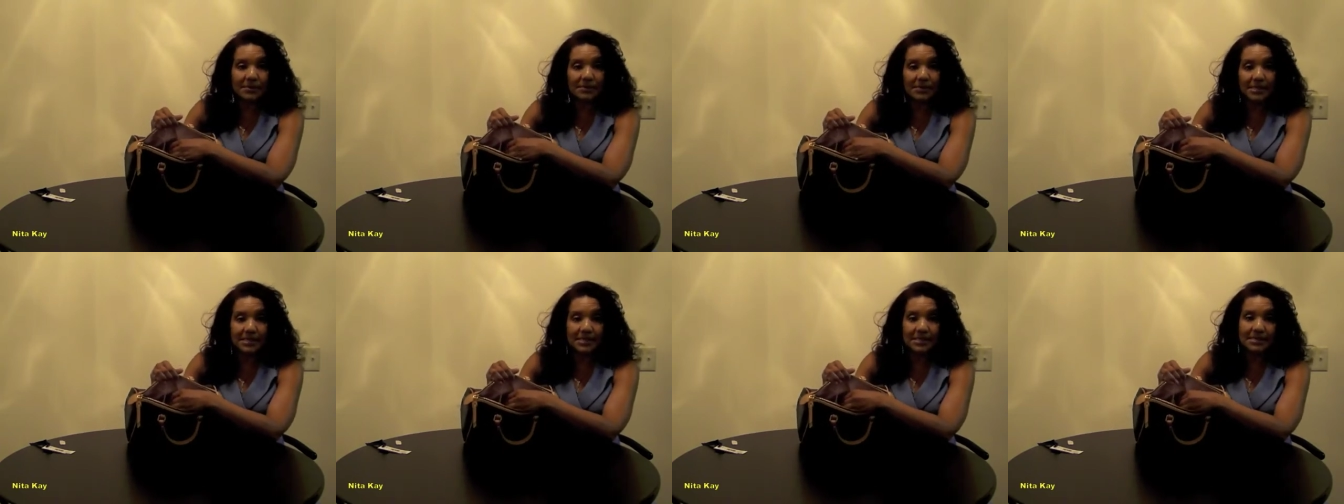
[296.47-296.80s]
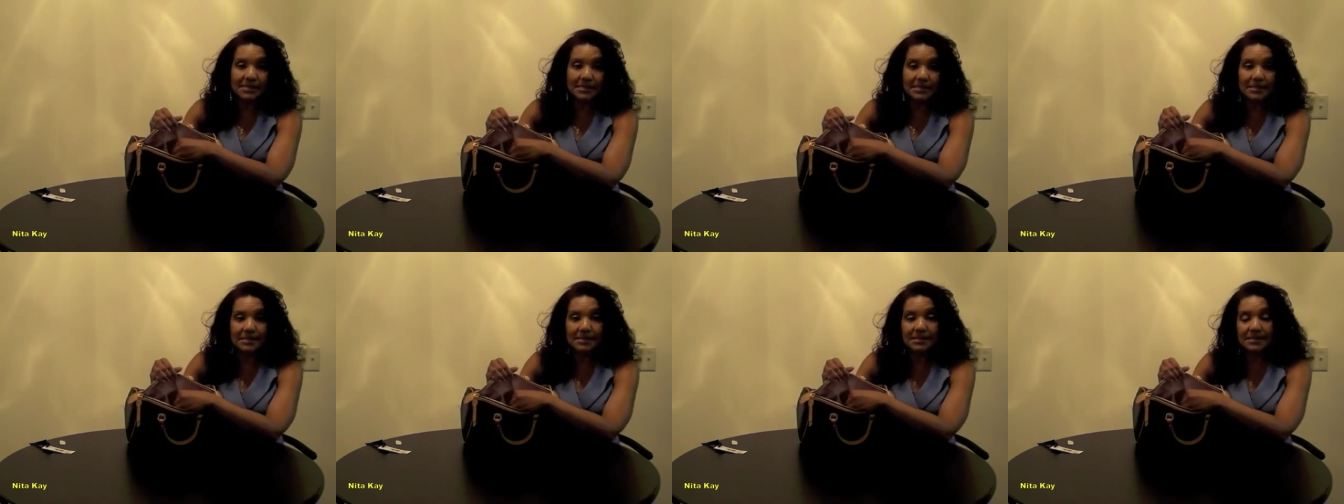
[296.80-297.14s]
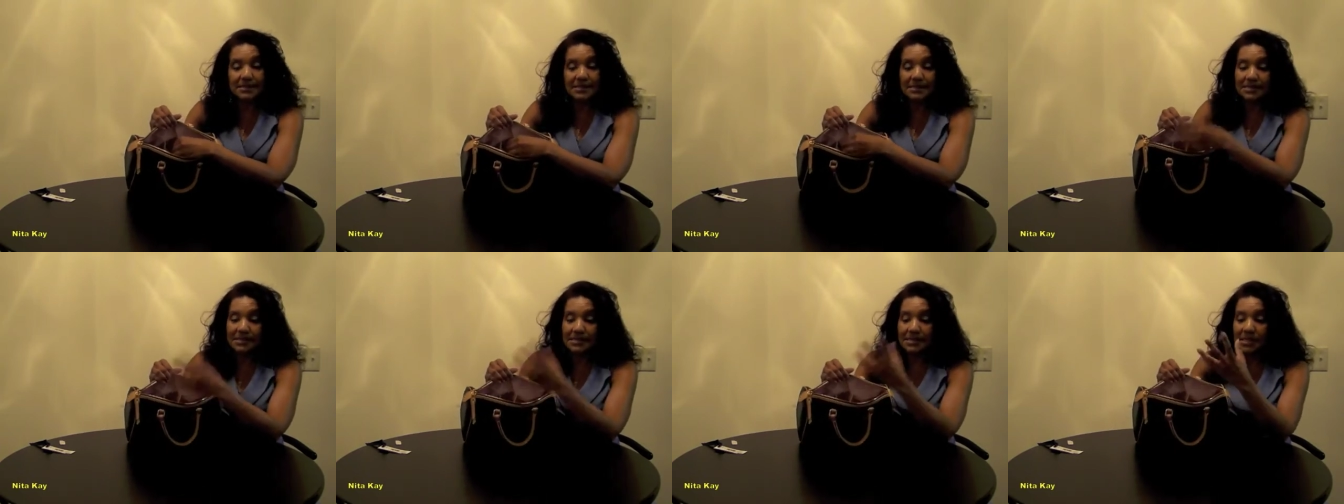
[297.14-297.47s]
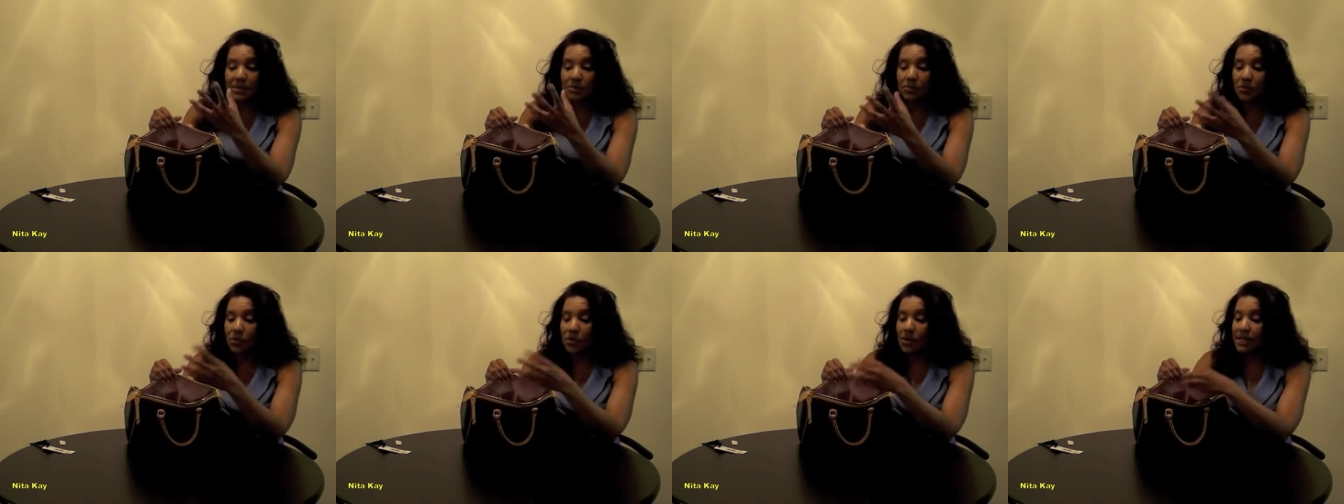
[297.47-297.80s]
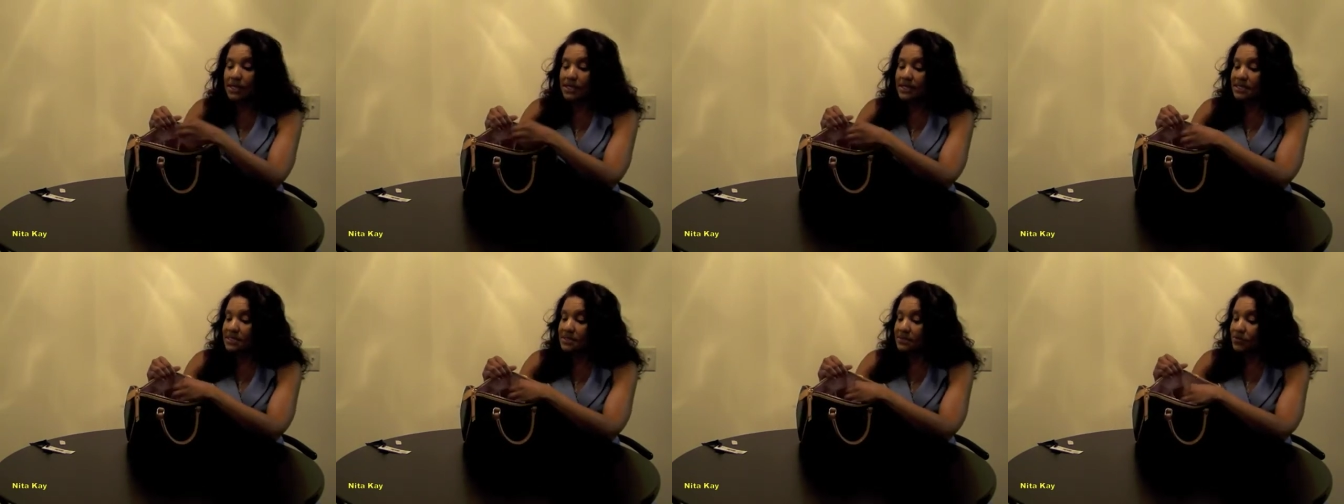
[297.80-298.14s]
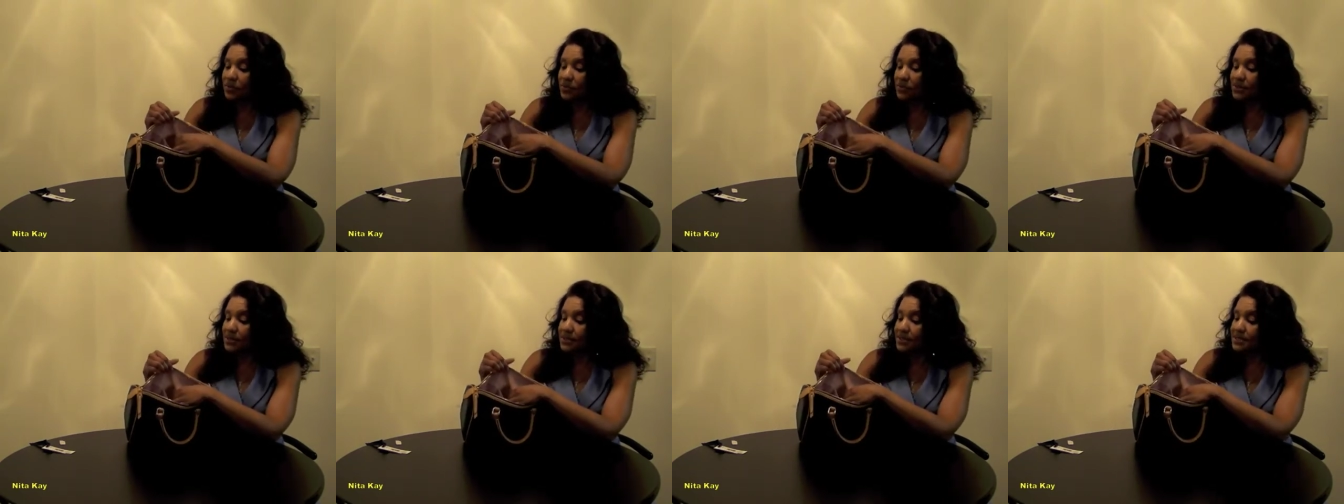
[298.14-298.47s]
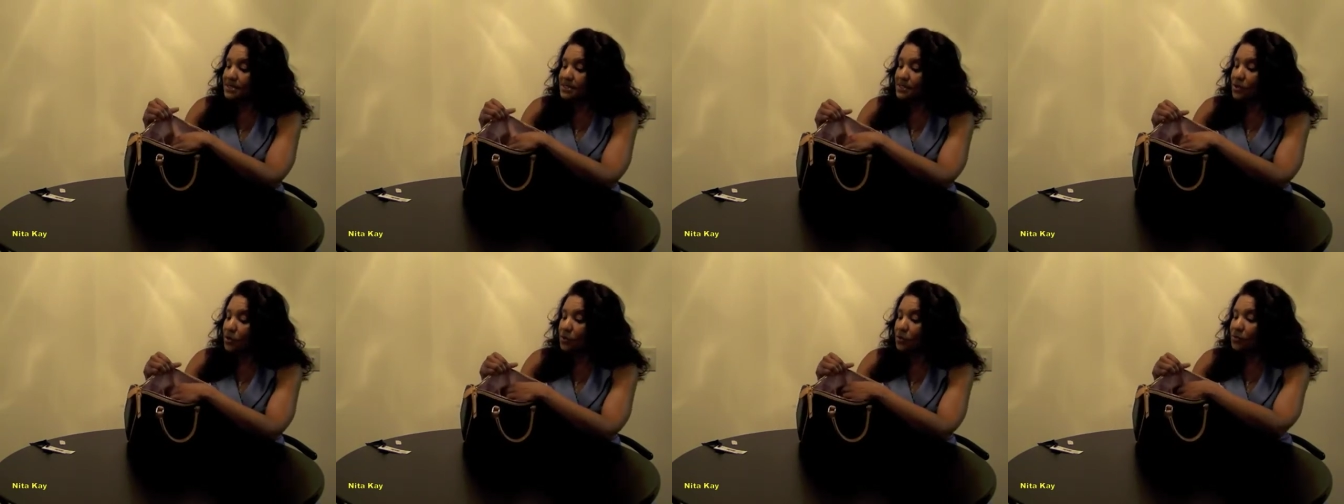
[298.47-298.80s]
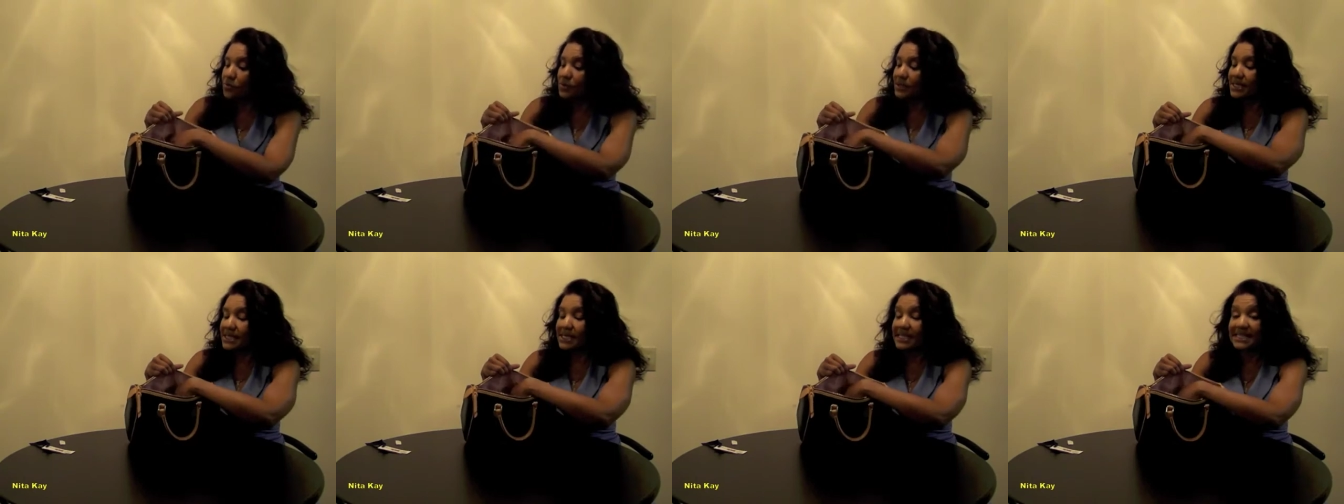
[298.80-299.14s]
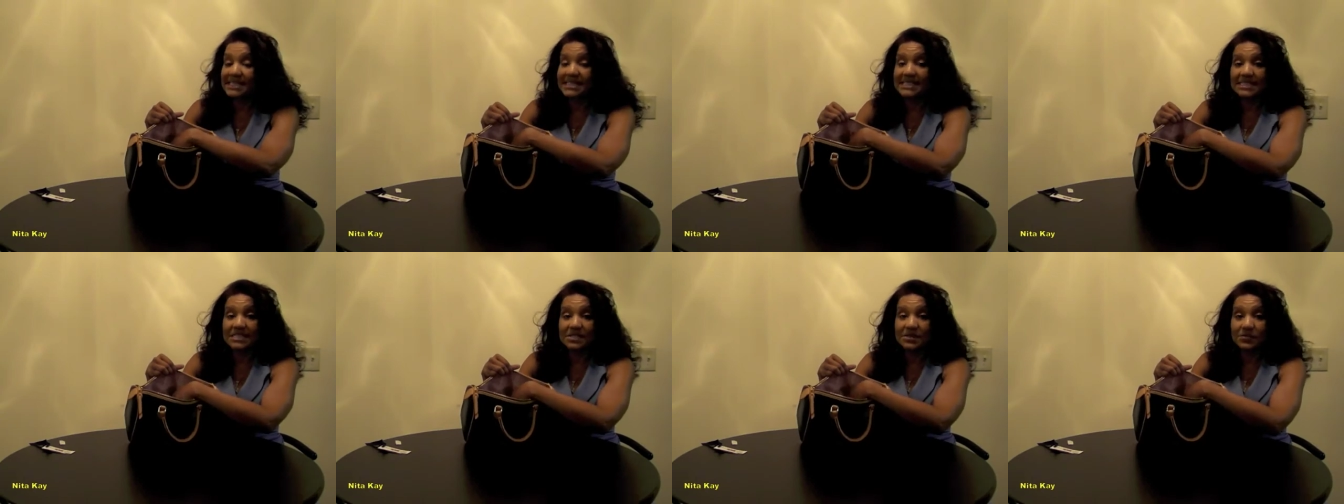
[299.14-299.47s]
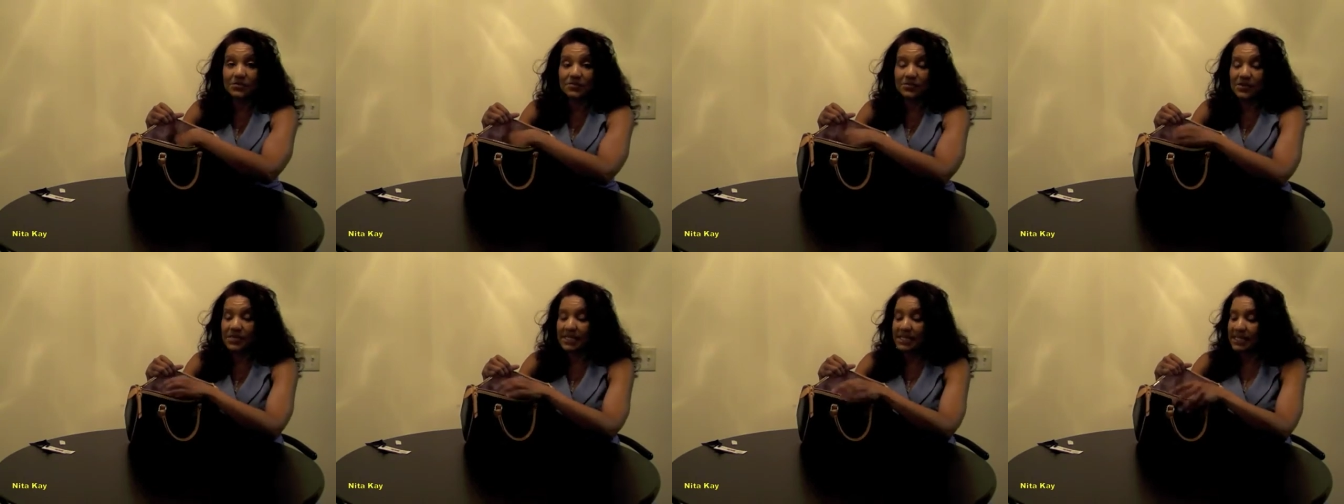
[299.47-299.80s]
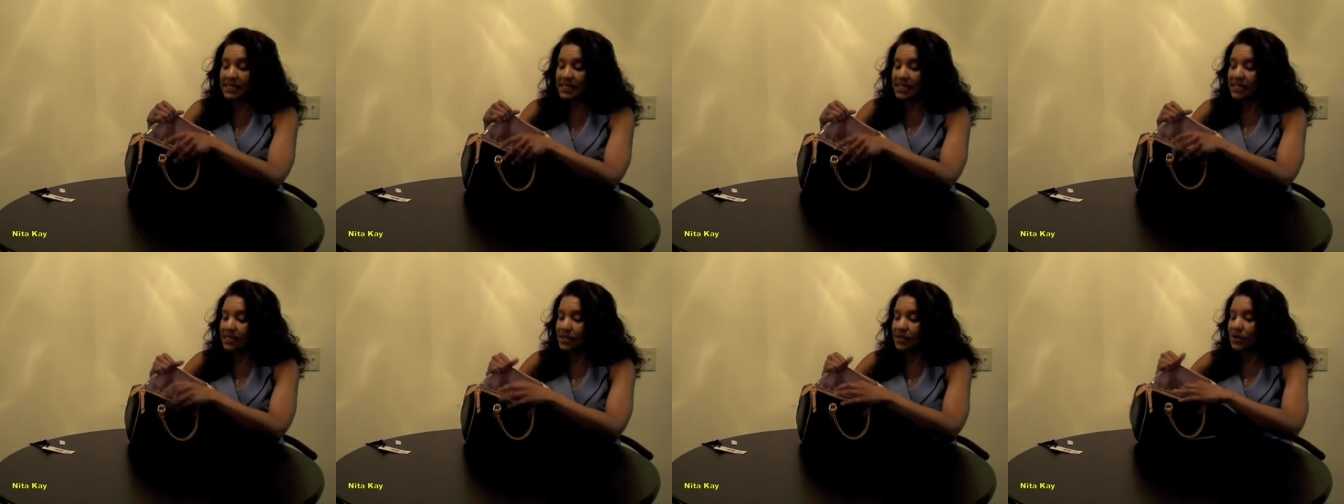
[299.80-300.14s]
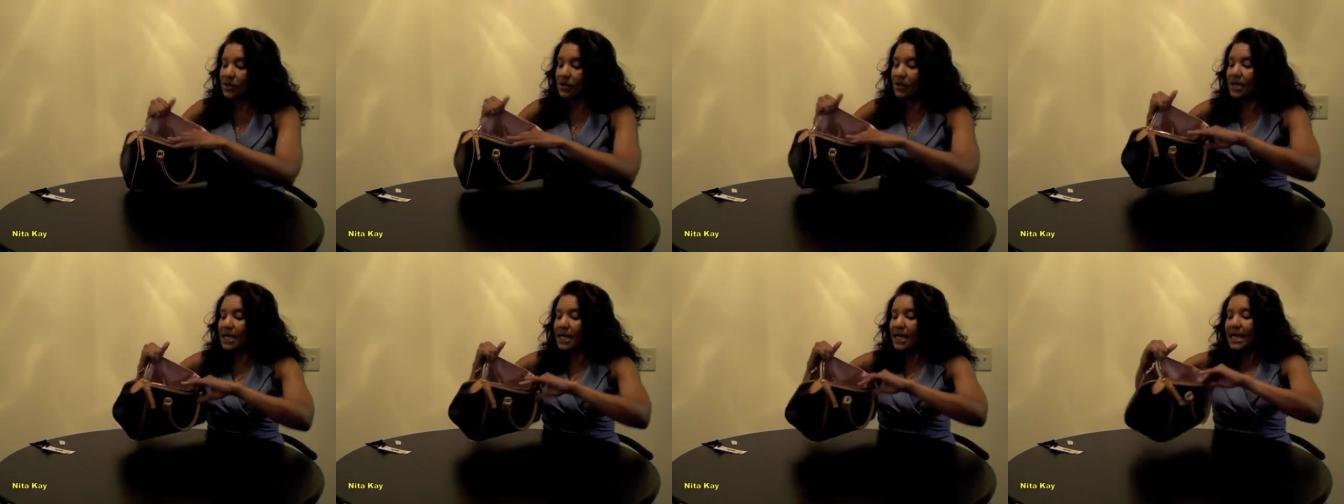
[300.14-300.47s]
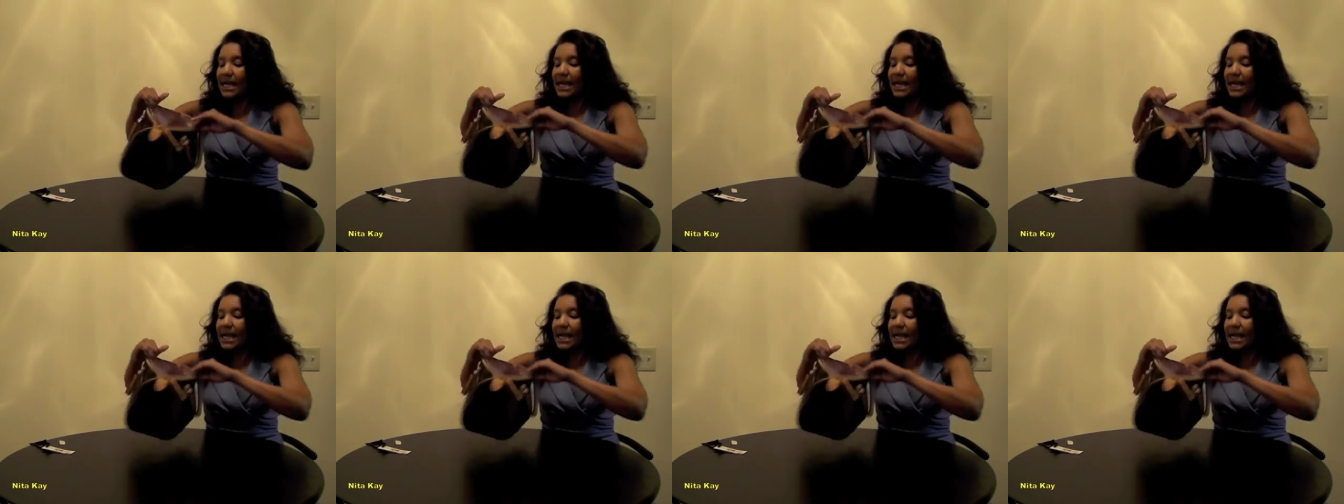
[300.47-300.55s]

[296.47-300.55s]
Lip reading: I mean, somewhat. It's 4 years old, but it can still fit in here.